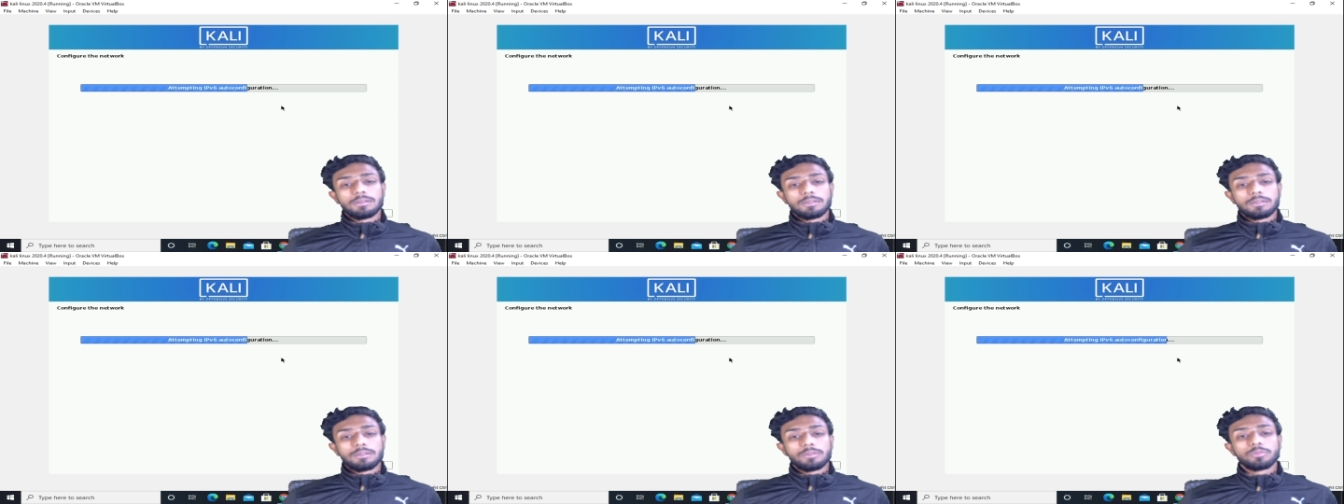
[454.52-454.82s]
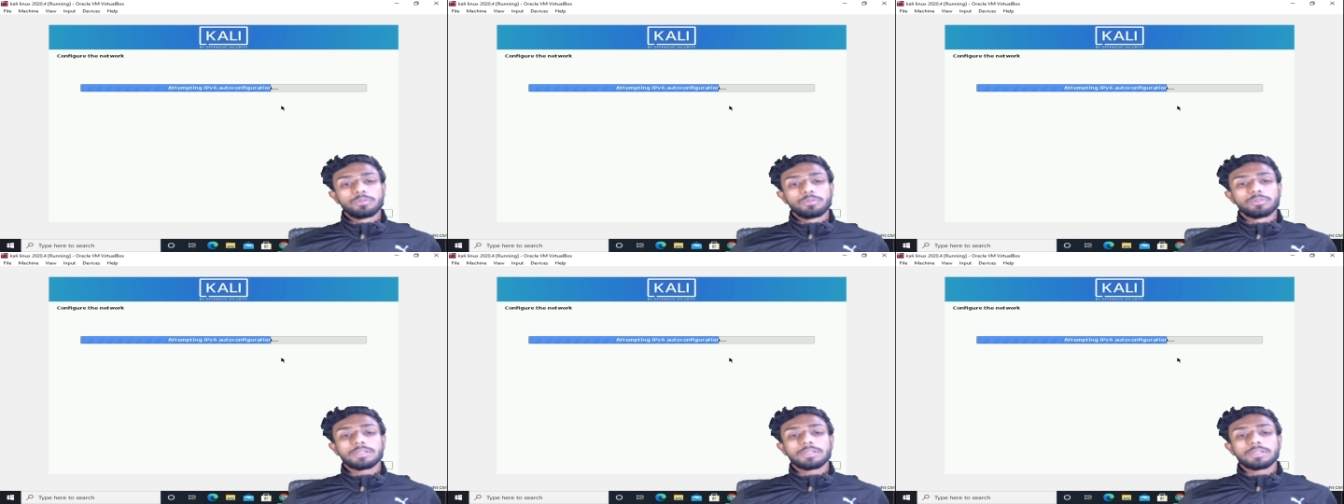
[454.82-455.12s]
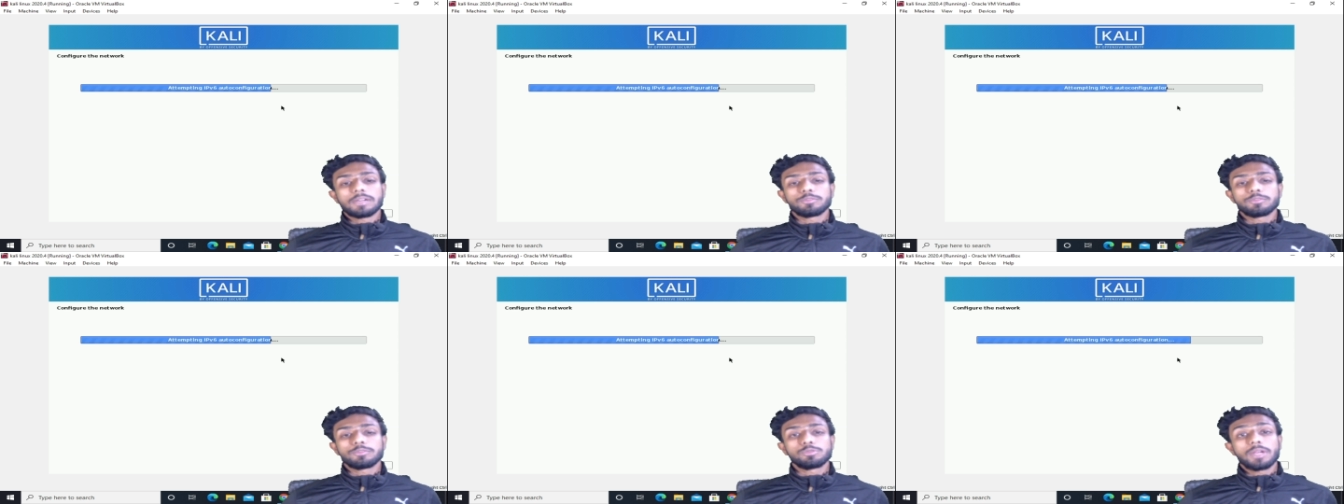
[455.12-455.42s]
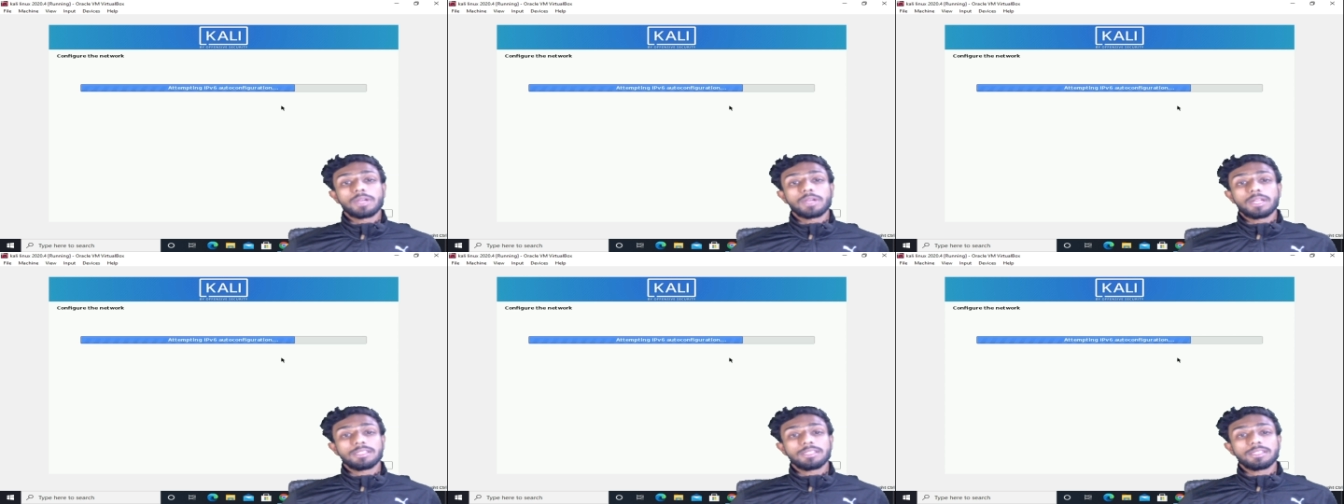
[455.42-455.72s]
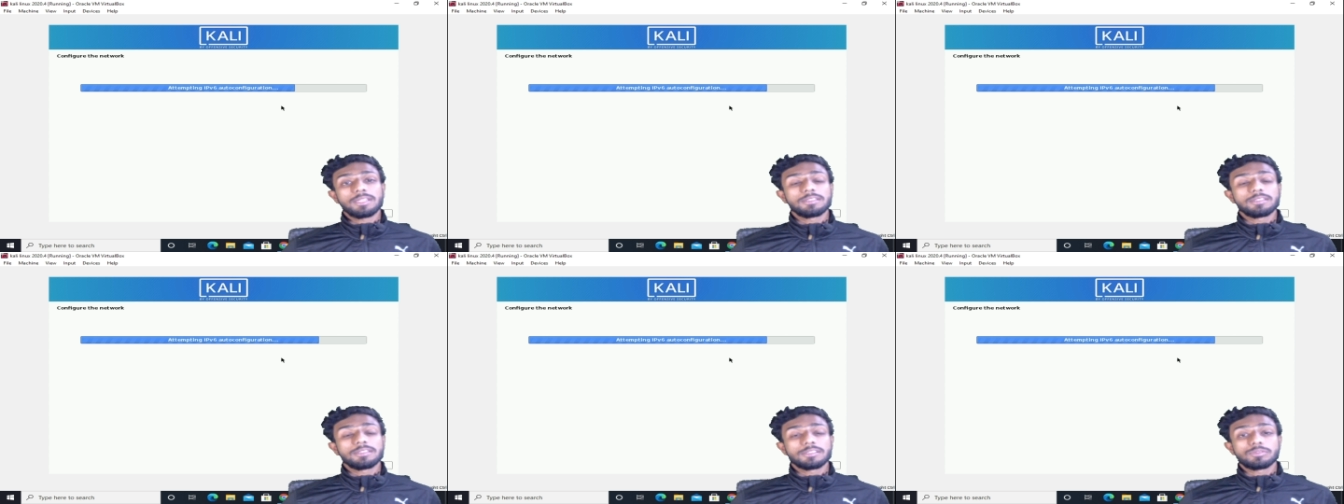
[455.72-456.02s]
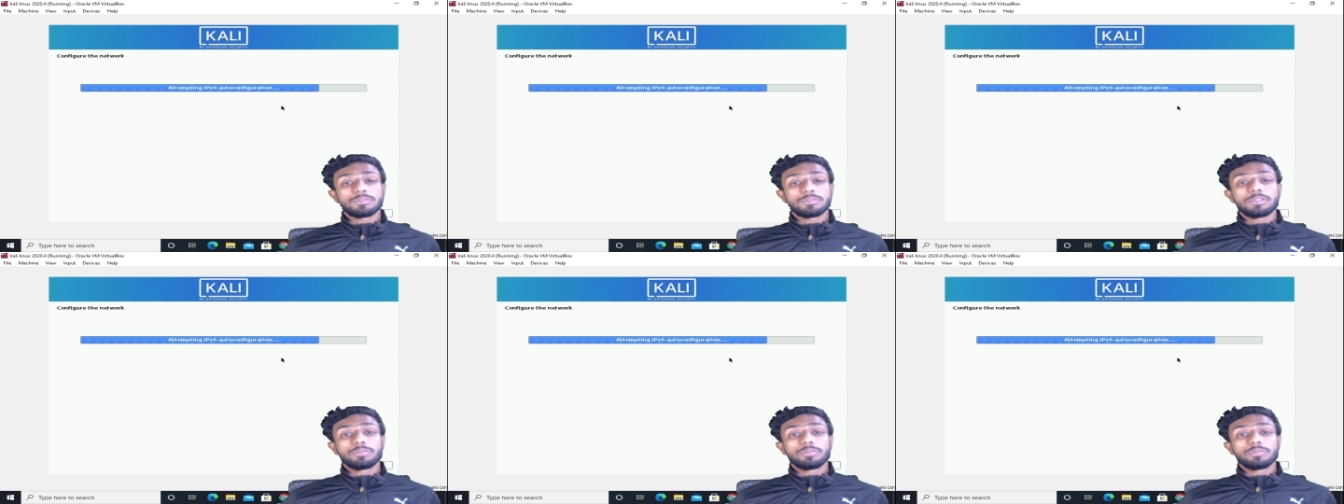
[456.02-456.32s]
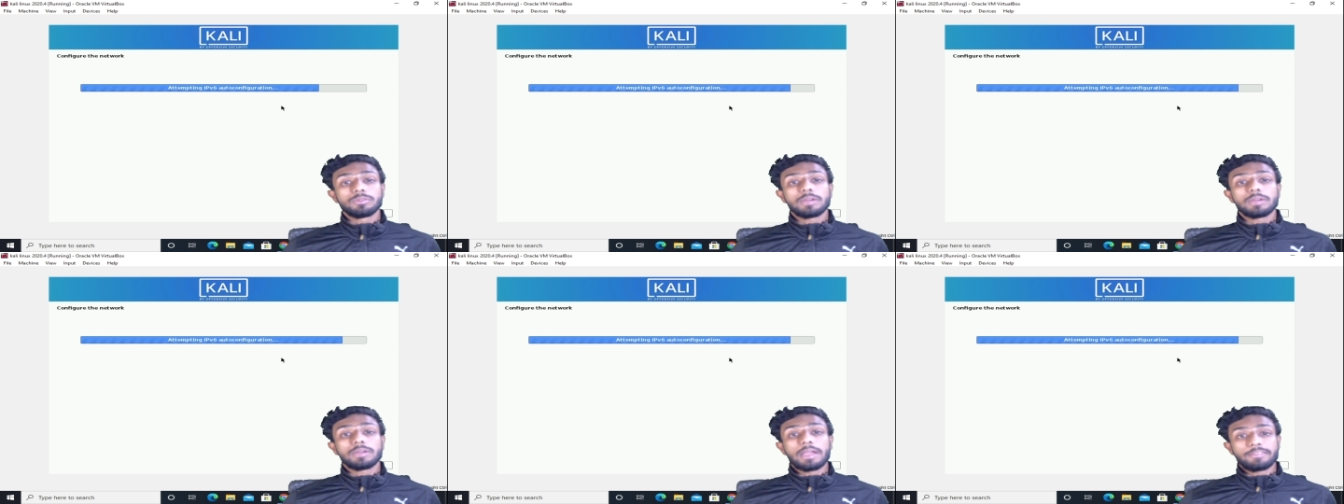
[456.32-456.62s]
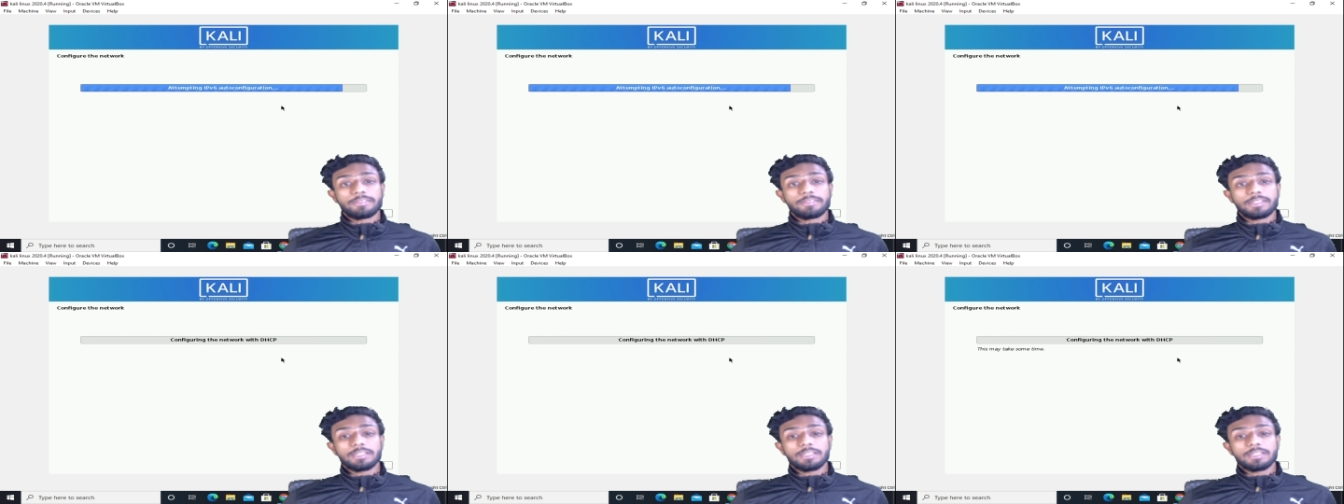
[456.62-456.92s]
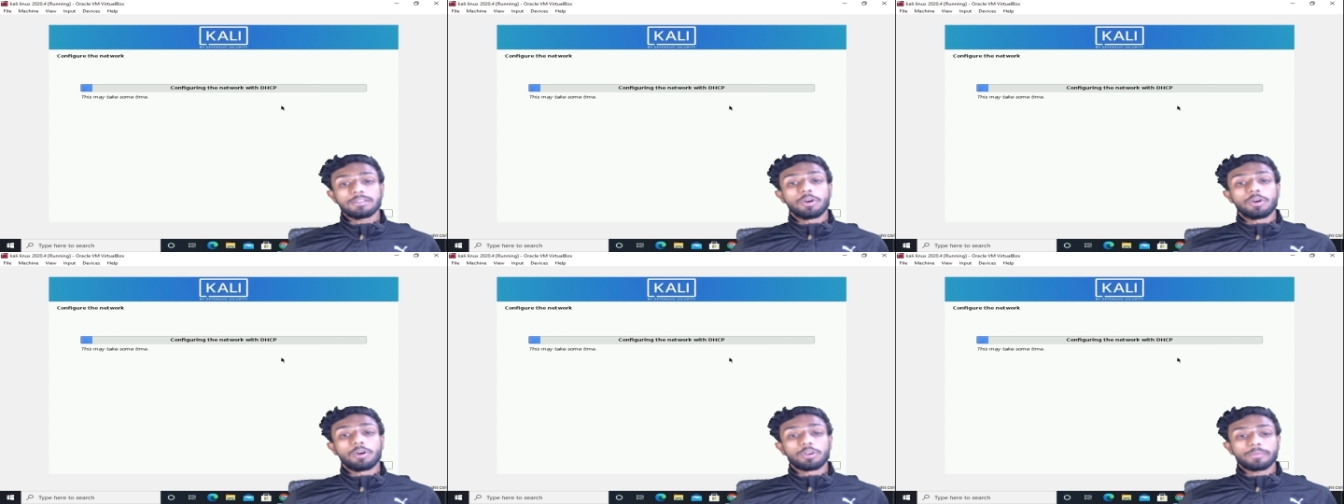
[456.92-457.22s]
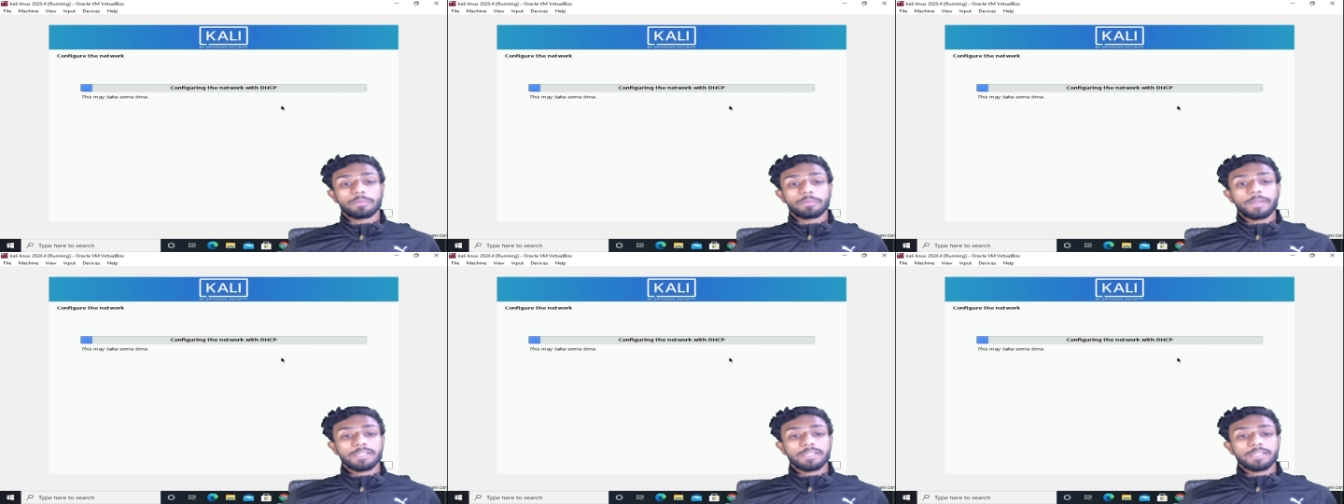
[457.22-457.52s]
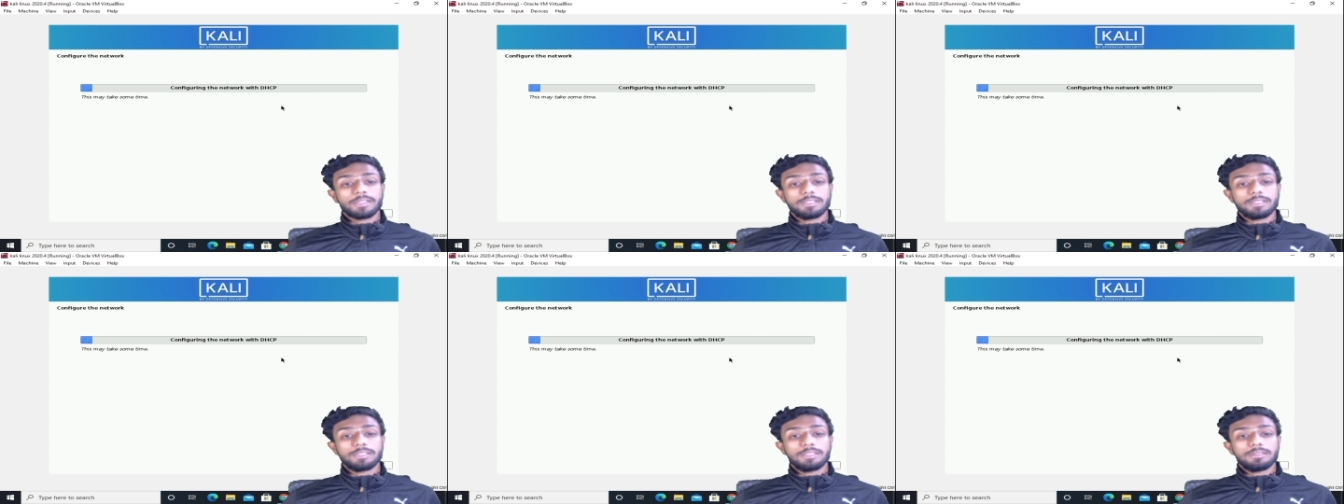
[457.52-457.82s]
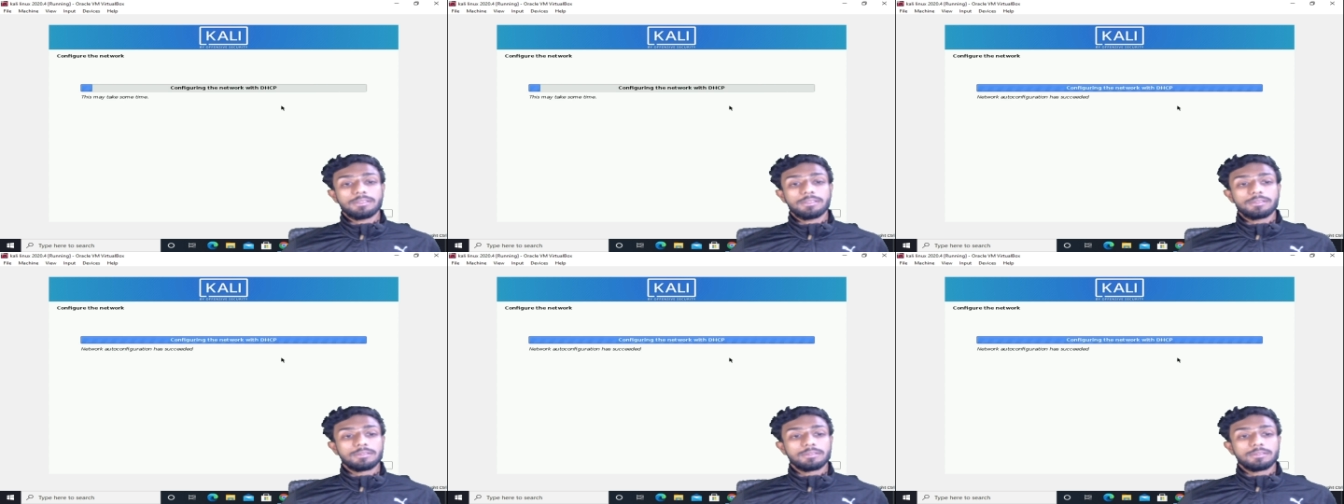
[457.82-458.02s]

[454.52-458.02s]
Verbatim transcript: You don't have to do anything. This will do everything automatically.